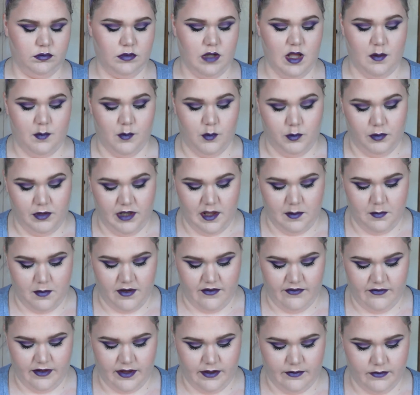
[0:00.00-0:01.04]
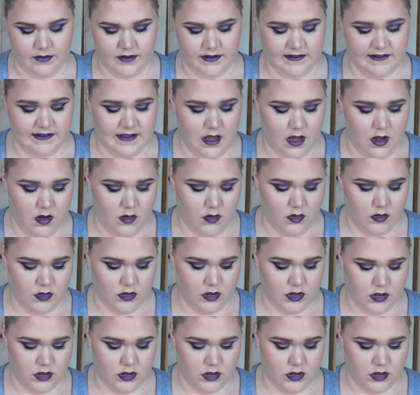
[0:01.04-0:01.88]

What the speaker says: I'm gonna play my favourite song.